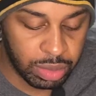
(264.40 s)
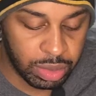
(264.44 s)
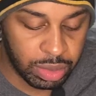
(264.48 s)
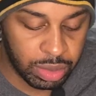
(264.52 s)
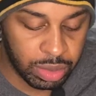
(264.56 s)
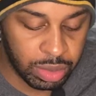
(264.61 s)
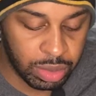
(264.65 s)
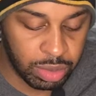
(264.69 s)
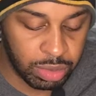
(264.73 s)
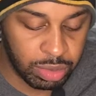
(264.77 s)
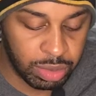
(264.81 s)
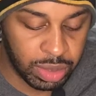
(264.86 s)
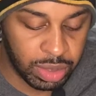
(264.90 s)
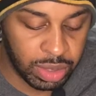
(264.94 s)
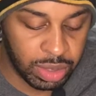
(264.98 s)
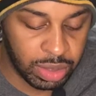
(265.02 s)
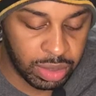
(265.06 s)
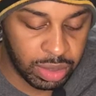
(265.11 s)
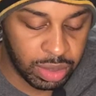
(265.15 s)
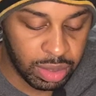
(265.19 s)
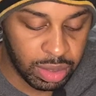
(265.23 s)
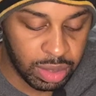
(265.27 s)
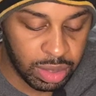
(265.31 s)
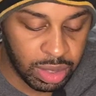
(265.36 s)
But
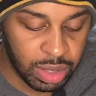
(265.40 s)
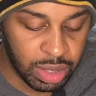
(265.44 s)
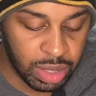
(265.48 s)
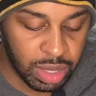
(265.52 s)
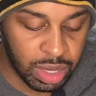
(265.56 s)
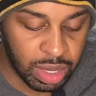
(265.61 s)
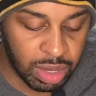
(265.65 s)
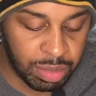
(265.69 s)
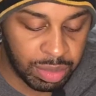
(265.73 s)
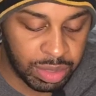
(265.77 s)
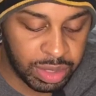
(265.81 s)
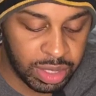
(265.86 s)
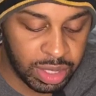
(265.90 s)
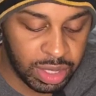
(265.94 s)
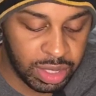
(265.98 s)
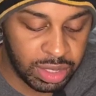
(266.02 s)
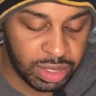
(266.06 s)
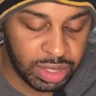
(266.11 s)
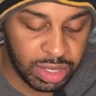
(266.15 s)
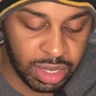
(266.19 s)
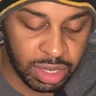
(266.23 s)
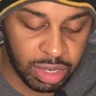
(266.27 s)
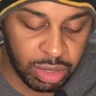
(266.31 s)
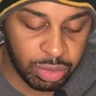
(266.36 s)
I'm going to say
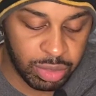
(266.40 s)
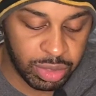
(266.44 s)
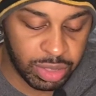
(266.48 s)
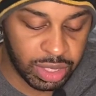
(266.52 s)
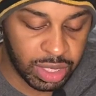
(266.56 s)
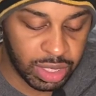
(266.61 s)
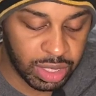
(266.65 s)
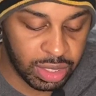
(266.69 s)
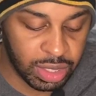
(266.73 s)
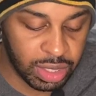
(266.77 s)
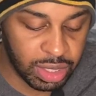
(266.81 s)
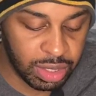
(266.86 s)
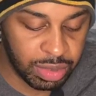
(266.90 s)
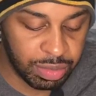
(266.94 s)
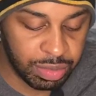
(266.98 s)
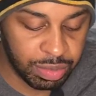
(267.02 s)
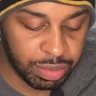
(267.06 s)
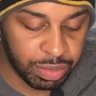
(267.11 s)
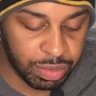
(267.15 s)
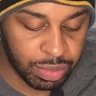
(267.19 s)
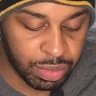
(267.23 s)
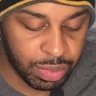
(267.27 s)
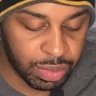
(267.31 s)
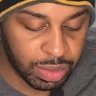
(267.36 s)
Seattle wins that game.
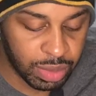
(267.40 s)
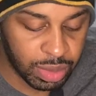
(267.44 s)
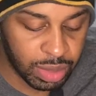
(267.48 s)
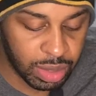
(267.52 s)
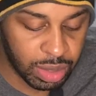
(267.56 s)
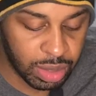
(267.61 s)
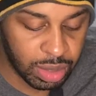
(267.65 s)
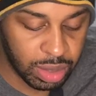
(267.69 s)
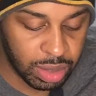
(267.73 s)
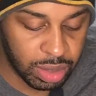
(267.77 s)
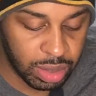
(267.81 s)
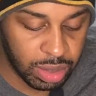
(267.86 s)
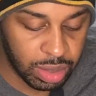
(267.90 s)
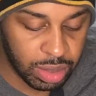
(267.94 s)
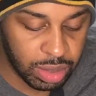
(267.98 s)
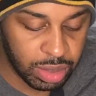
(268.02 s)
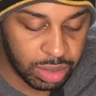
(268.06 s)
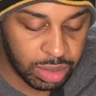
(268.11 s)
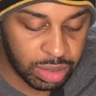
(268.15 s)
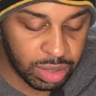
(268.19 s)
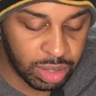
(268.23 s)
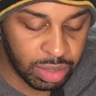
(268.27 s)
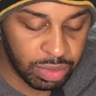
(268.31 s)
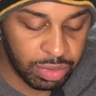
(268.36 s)

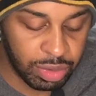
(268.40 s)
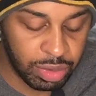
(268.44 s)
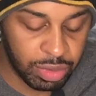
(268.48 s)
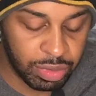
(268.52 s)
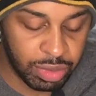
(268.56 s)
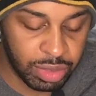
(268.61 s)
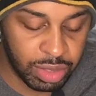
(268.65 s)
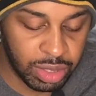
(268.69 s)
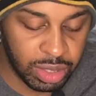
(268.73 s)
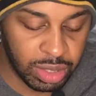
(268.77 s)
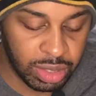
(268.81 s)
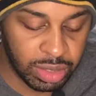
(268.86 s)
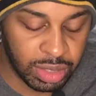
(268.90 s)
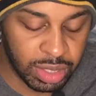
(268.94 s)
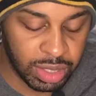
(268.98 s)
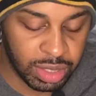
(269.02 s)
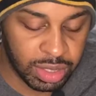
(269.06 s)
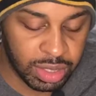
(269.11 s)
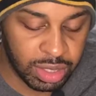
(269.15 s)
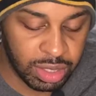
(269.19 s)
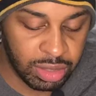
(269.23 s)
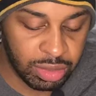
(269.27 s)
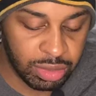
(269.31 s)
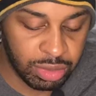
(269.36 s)
Tough year for the Los
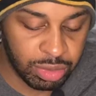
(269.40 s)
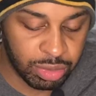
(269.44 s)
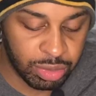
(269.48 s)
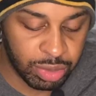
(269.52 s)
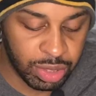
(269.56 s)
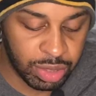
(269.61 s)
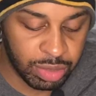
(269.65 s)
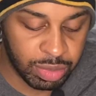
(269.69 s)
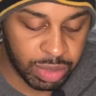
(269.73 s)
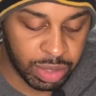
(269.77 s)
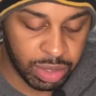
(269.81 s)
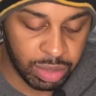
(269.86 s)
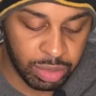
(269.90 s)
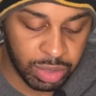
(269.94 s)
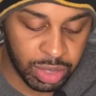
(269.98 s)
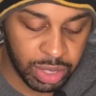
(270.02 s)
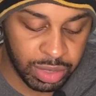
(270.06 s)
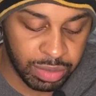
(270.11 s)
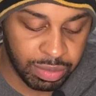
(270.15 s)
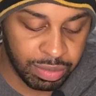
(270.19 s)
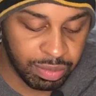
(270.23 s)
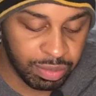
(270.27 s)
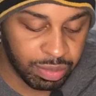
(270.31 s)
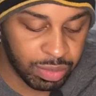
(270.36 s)
Angeles Rams, by the way.
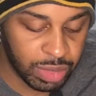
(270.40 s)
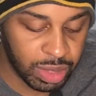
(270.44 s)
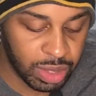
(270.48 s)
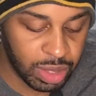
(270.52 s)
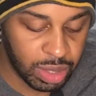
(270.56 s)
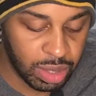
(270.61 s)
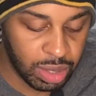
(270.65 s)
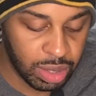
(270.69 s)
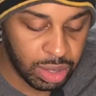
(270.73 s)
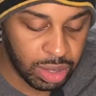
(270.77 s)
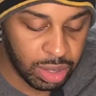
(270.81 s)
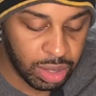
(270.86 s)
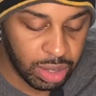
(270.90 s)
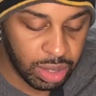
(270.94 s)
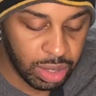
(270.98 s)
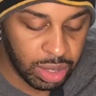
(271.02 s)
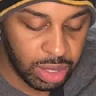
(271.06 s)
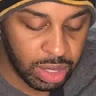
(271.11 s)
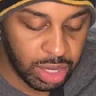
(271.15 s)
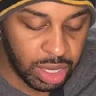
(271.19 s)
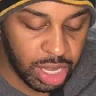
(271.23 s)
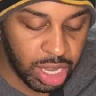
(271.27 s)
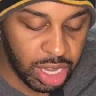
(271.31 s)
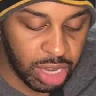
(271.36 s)

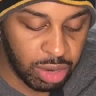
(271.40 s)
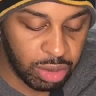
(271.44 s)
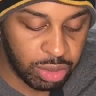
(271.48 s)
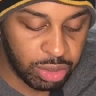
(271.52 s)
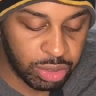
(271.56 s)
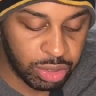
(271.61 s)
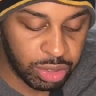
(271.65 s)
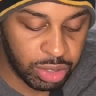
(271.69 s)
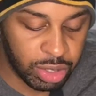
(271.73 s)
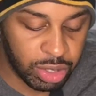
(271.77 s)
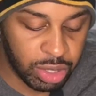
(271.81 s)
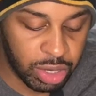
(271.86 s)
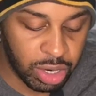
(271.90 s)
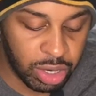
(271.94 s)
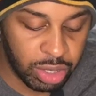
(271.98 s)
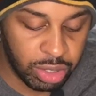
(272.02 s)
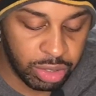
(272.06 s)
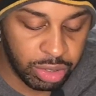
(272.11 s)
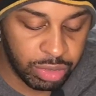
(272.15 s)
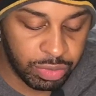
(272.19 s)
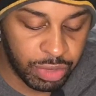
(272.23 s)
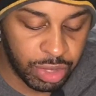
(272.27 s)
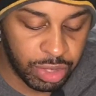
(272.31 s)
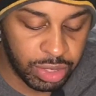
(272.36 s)
Arizona
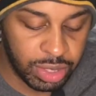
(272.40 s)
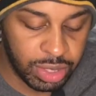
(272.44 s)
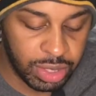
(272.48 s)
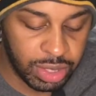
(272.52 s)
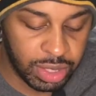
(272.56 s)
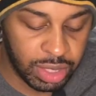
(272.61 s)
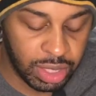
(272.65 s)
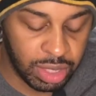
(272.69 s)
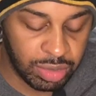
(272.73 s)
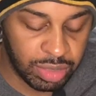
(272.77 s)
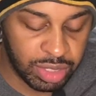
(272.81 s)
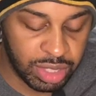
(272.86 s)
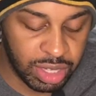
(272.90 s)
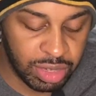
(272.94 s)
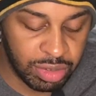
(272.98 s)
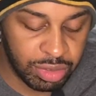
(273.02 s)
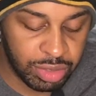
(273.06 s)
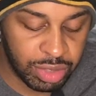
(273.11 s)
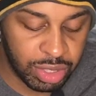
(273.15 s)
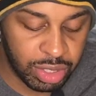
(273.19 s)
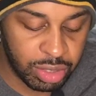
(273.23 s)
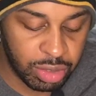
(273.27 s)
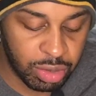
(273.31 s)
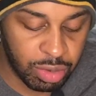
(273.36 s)
Cardinals versus the San
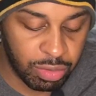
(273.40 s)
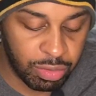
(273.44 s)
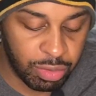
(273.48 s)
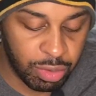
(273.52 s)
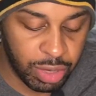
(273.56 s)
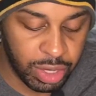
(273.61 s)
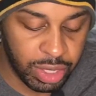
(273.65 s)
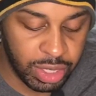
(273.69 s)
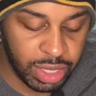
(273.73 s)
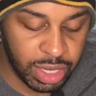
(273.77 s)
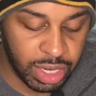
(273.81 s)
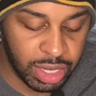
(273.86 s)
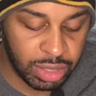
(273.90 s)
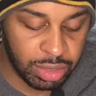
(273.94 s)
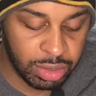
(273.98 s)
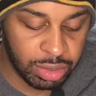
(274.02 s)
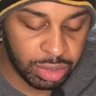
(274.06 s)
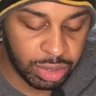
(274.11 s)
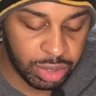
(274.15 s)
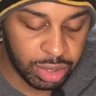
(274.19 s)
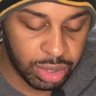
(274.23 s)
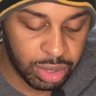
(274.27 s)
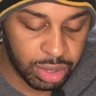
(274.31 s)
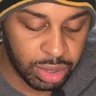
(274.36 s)
Francisco 49ers.